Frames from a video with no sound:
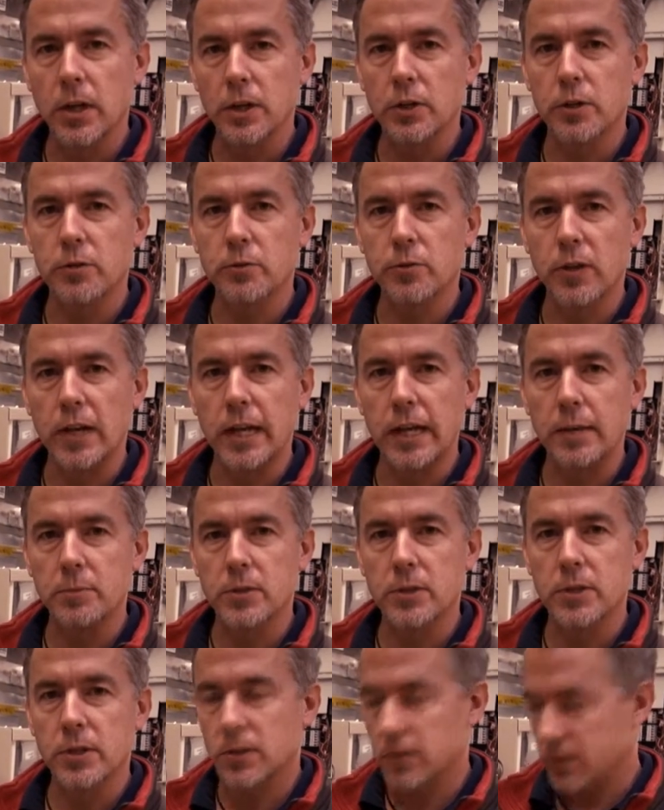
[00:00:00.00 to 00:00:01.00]
good flame
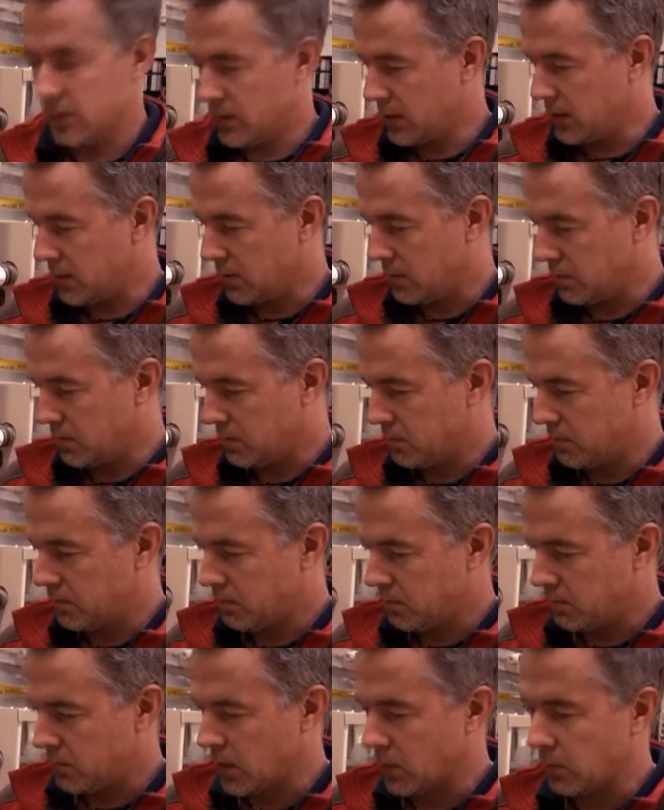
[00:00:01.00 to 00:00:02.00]
to
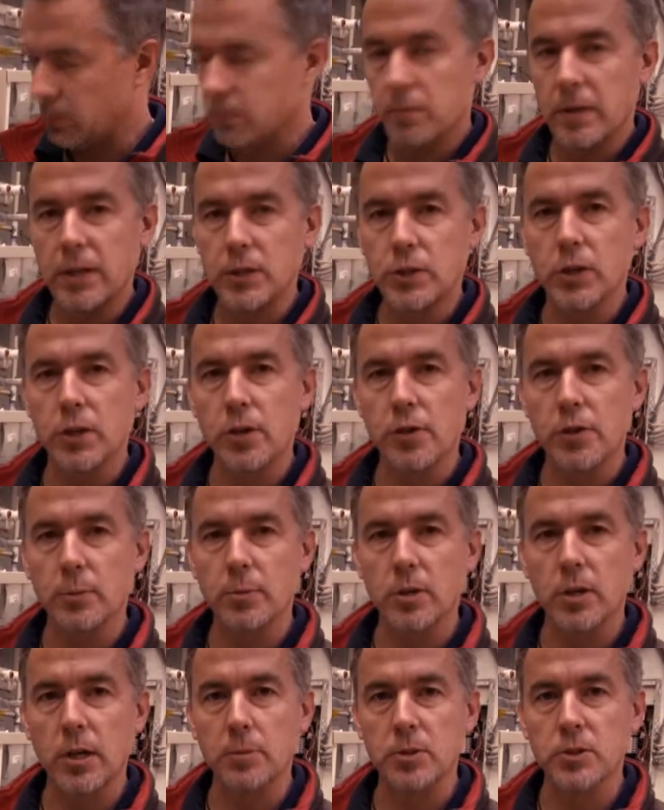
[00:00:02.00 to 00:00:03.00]
make sure your
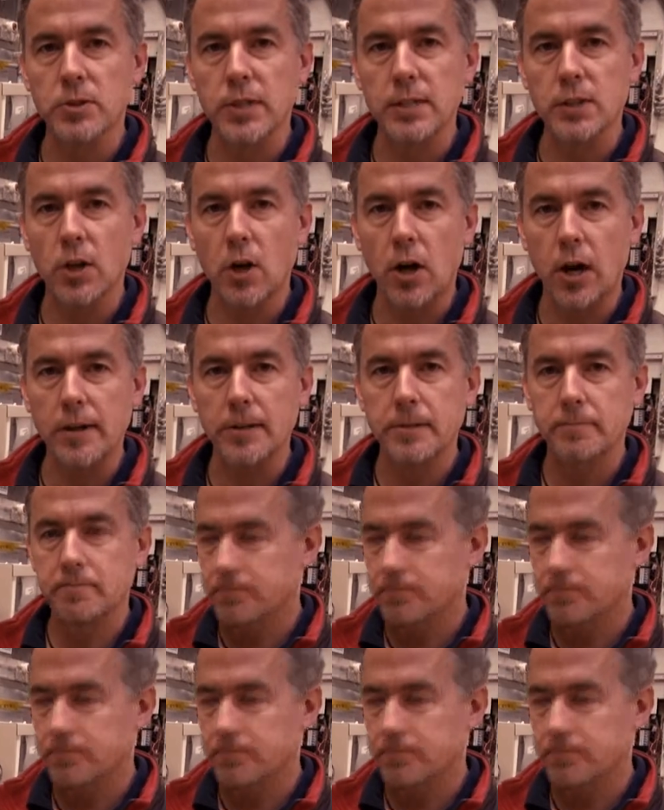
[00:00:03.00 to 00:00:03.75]
thermocouple stays hot.